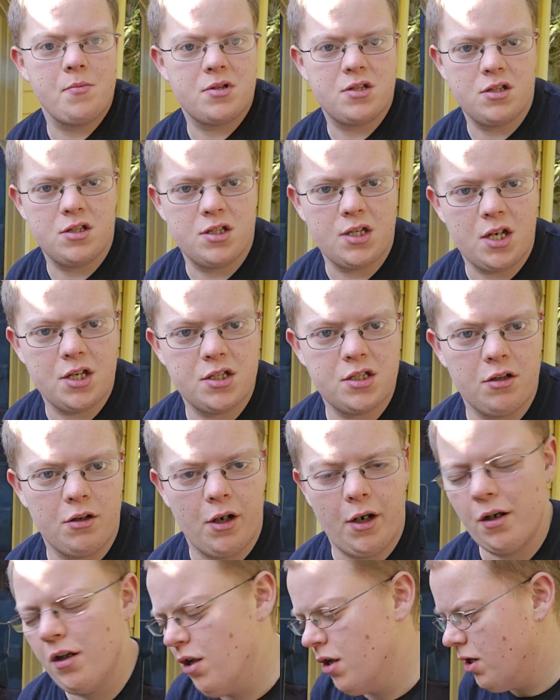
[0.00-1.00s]
since
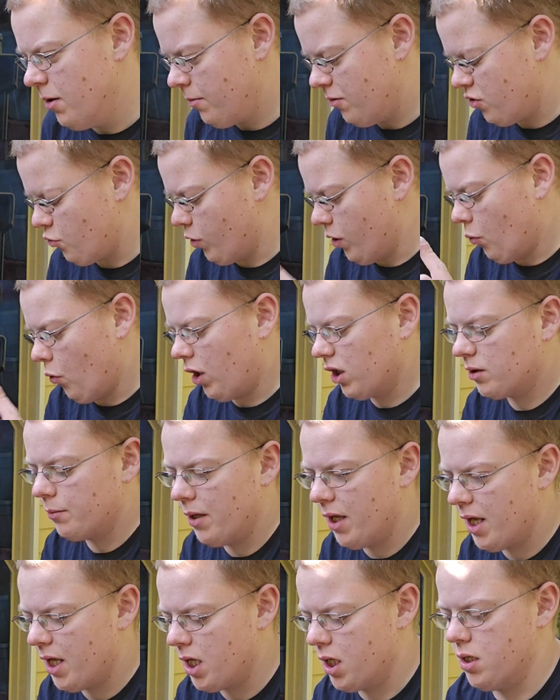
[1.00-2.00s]
yesterday, between washing my
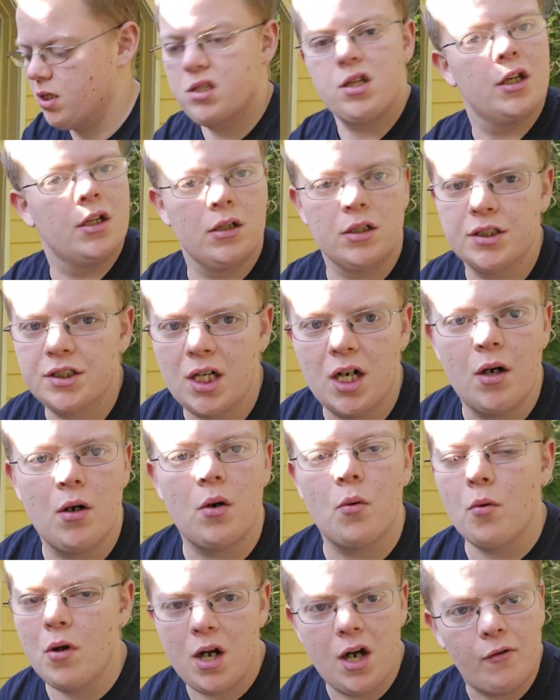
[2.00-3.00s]
hands, taking a shower,
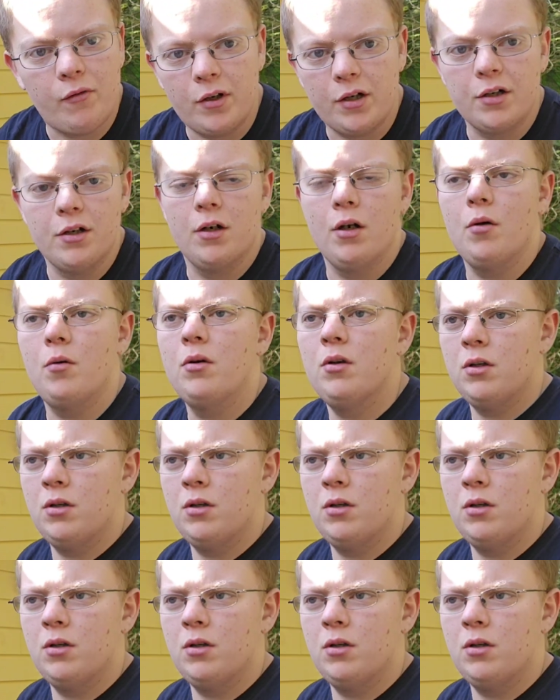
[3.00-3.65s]
whatever, you know.